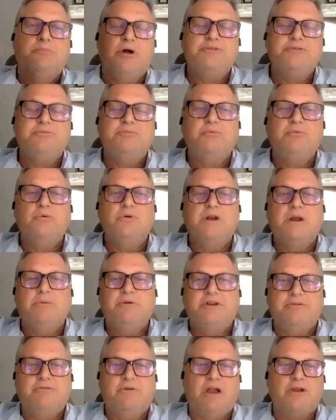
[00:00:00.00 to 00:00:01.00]
Baltimore
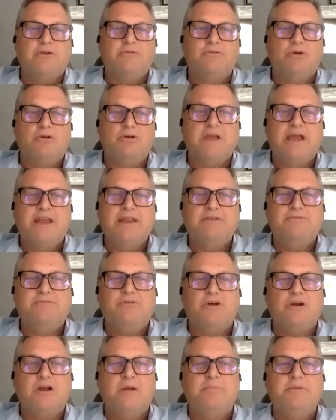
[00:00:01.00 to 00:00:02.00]
and I did rock and roll
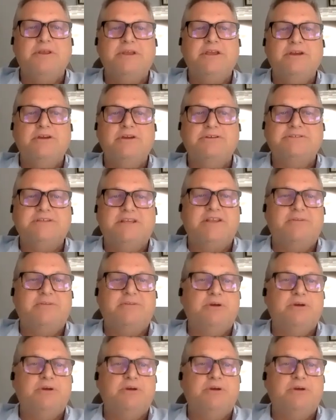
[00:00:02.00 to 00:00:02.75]
lighting for a couple of years.